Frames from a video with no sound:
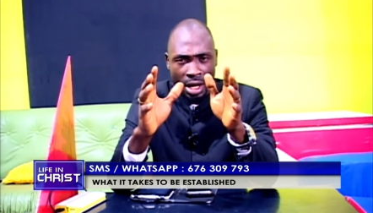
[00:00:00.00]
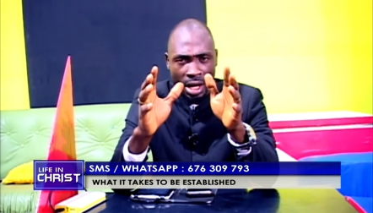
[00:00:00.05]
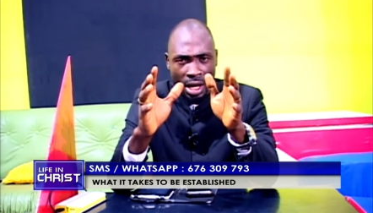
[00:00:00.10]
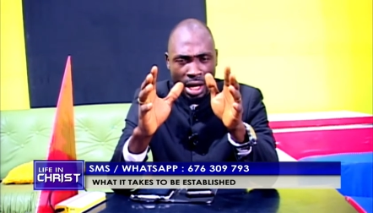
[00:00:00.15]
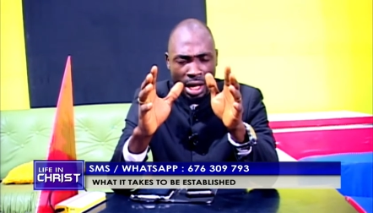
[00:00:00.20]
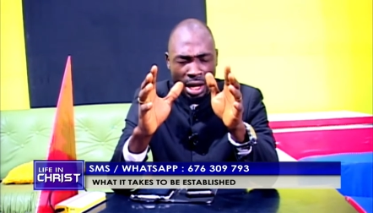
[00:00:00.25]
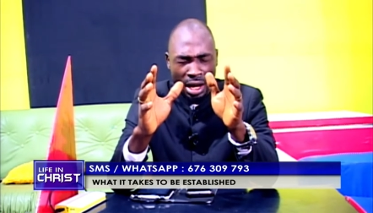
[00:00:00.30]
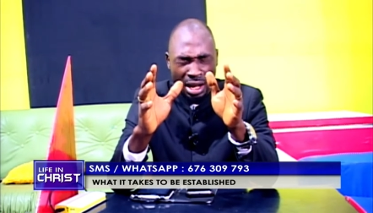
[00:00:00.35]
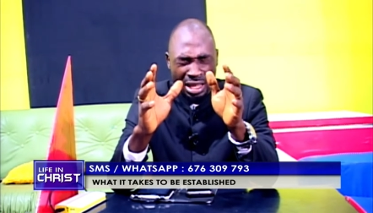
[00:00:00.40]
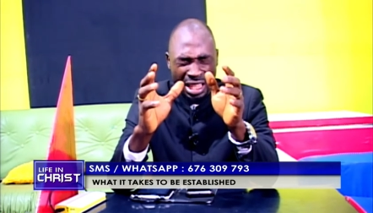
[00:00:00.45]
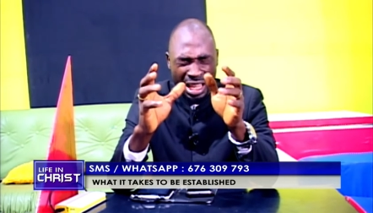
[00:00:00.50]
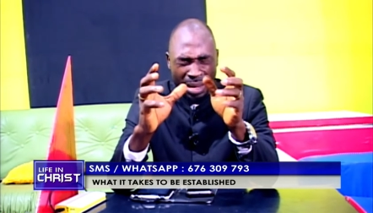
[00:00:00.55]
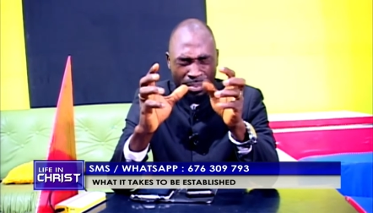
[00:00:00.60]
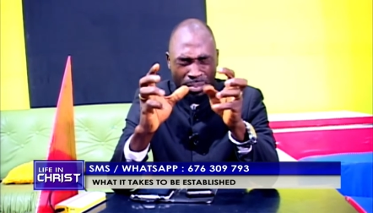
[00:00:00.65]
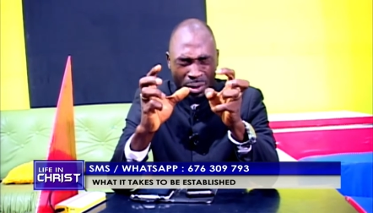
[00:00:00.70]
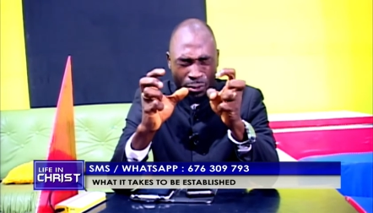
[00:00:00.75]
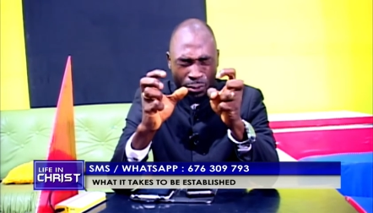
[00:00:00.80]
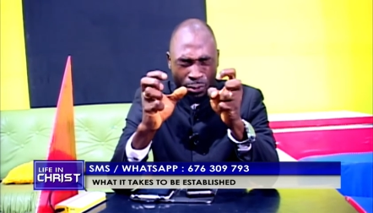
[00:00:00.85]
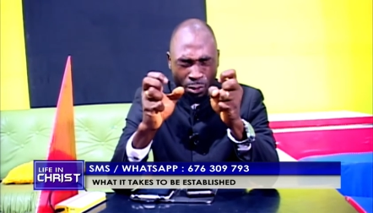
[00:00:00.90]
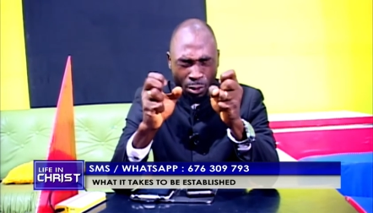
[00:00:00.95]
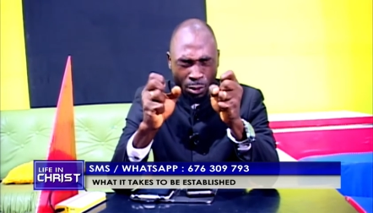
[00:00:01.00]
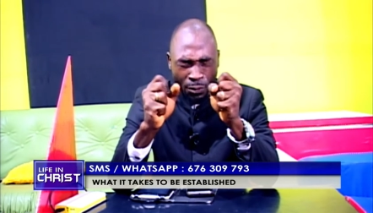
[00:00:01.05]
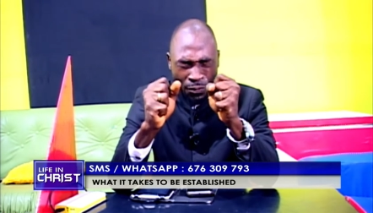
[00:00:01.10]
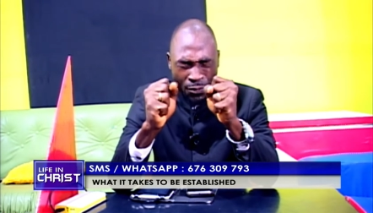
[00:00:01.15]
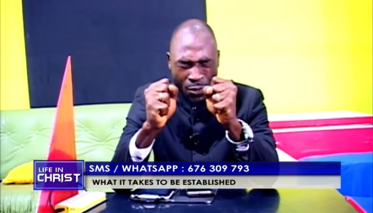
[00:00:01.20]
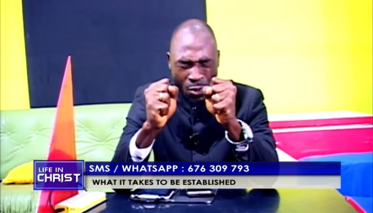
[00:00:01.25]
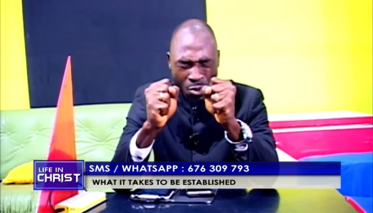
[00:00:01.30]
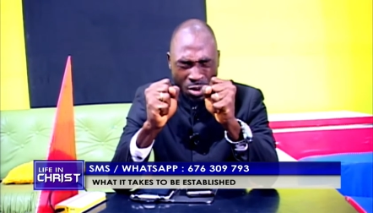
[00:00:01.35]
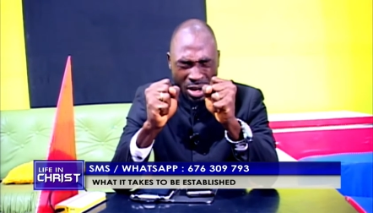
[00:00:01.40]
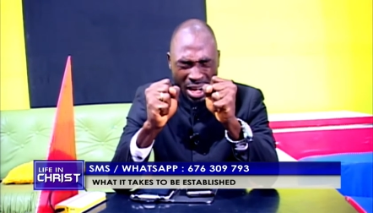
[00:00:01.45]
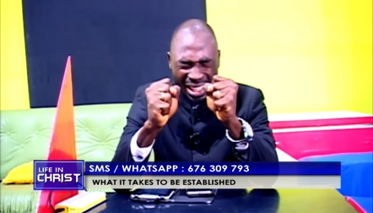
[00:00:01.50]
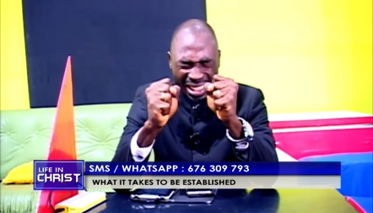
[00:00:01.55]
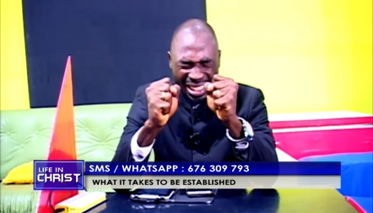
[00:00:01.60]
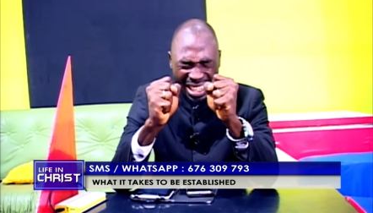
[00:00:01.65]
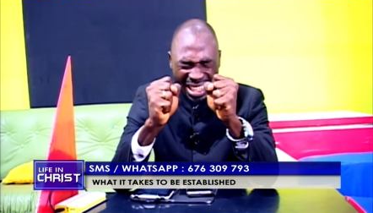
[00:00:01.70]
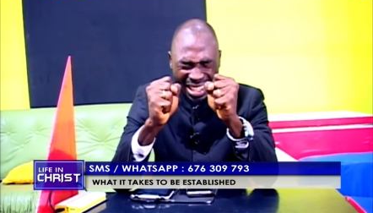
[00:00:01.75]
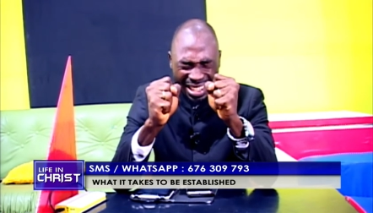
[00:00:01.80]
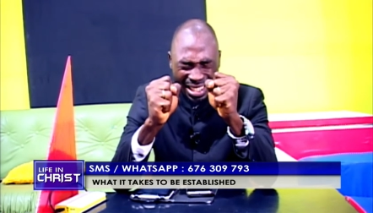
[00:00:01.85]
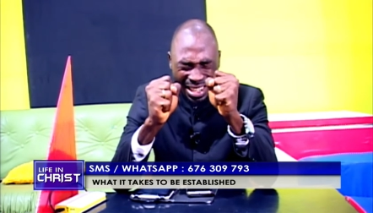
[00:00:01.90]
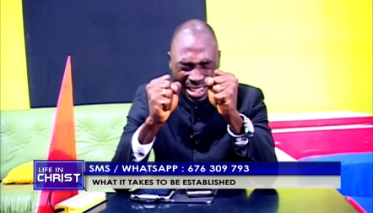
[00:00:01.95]
And let there be fruitfulness
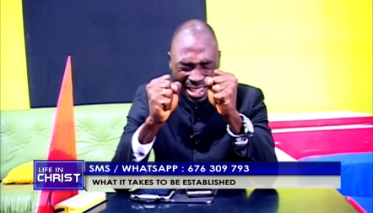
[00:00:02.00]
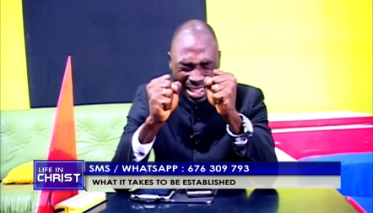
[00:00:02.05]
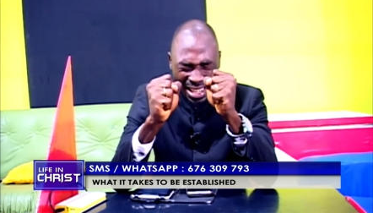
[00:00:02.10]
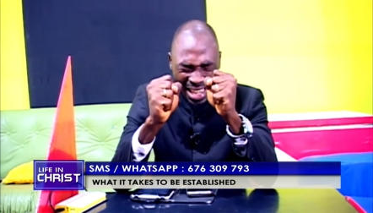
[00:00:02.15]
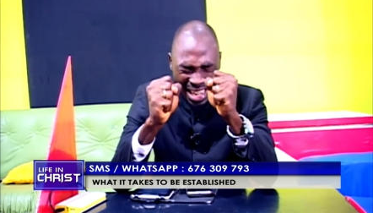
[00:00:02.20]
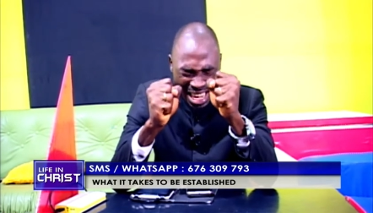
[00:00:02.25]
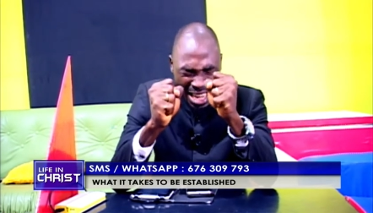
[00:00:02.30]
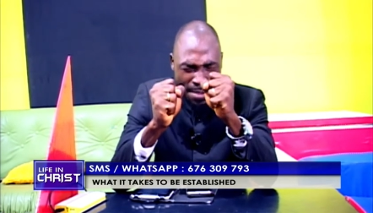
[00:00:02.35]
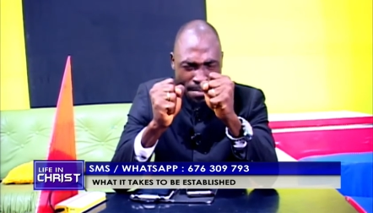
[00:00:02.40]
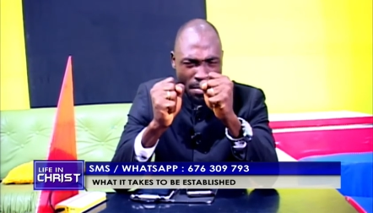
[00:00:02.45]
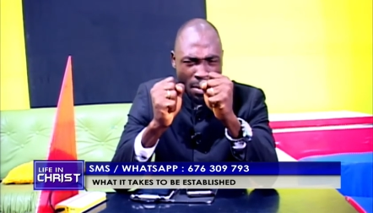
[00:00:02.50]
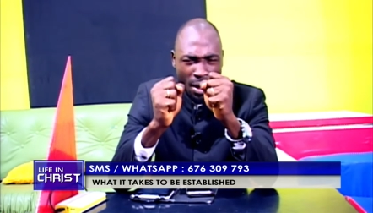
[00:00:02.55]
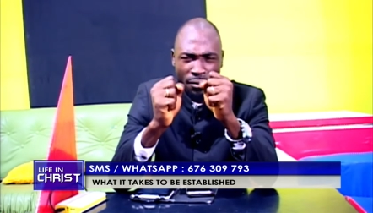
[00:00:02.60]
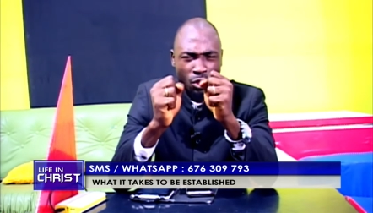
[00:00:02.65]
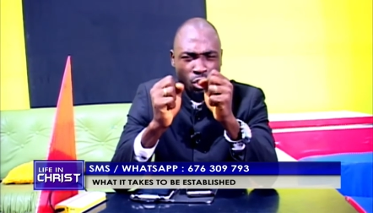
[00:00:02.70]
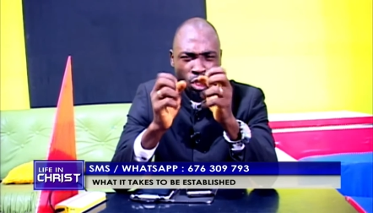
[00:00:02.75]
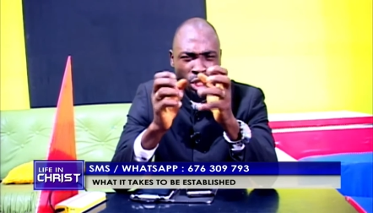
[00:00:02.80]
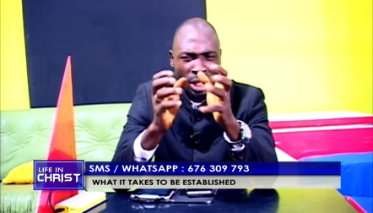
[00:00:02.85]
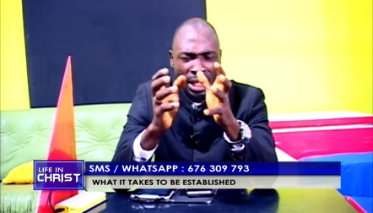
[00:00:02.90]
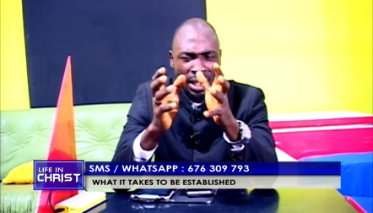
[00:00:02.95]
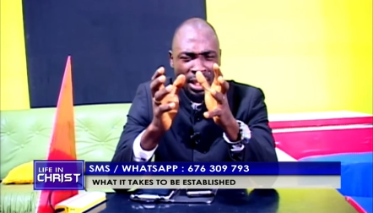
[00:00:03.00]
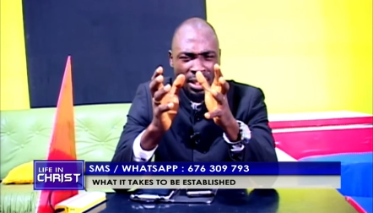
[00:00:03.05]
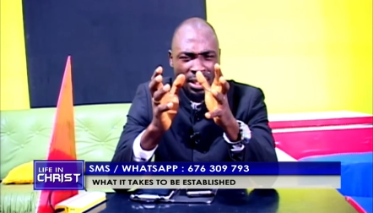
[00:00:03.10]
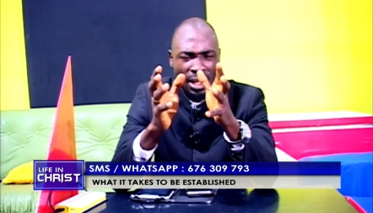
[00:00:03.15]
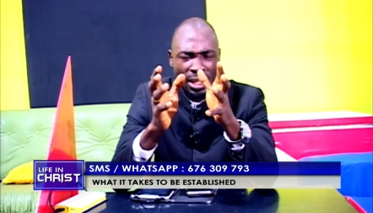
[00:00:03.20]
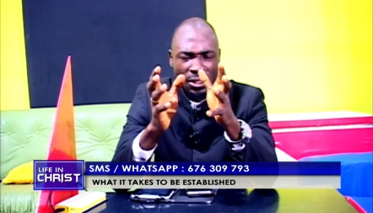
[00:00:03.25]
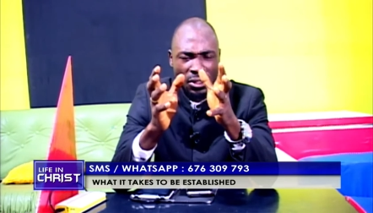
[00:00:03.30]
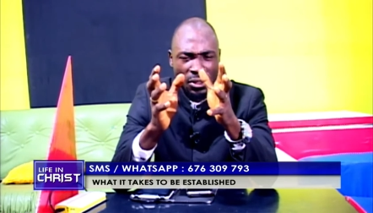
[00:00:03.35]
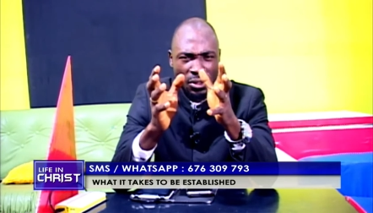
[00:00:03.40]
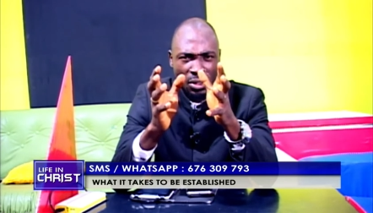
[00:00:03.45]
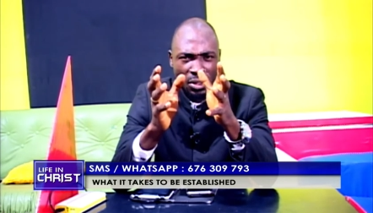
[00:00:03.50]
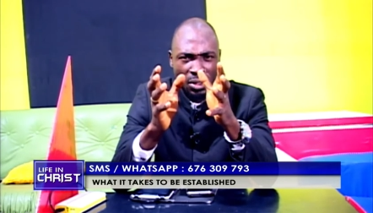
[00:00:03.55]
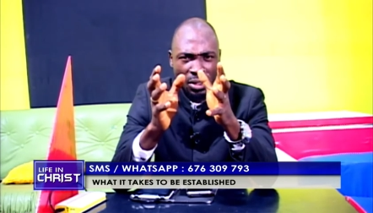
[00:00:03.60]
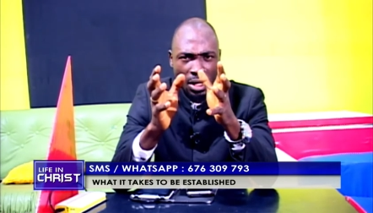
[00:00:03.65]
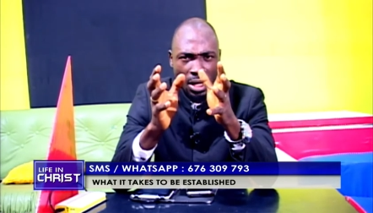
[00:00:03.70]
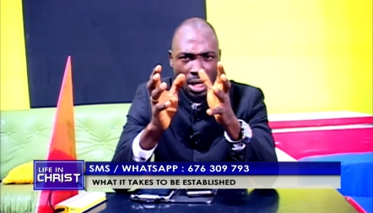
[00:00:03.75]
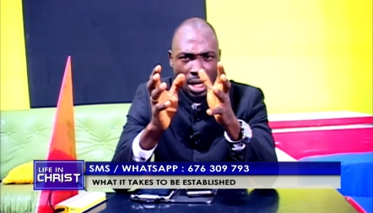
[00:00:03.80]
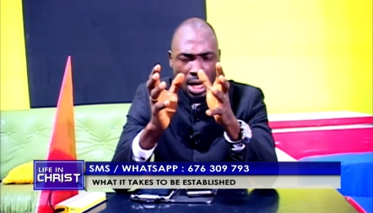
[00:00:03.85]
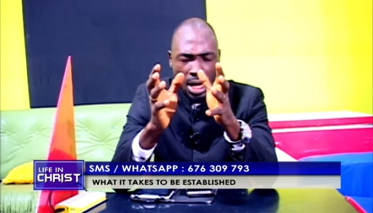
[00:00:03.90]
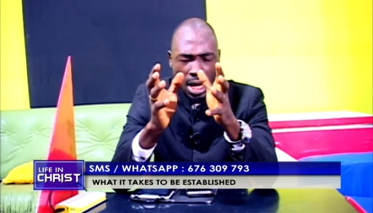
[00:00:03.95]
in the name of Jesus.